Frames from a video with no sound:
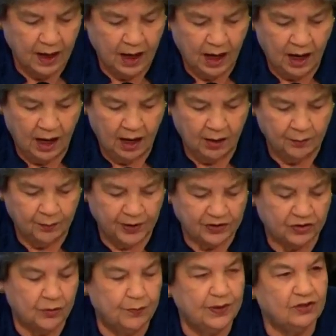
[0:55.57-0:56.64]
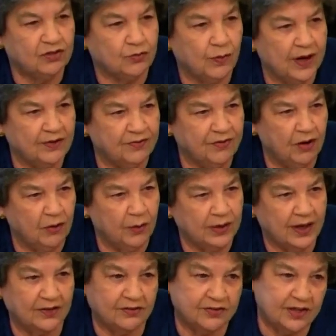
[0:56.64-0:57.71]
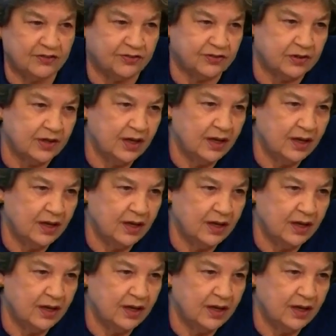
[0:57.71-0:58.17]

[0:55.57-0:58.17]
But to be straightforward, as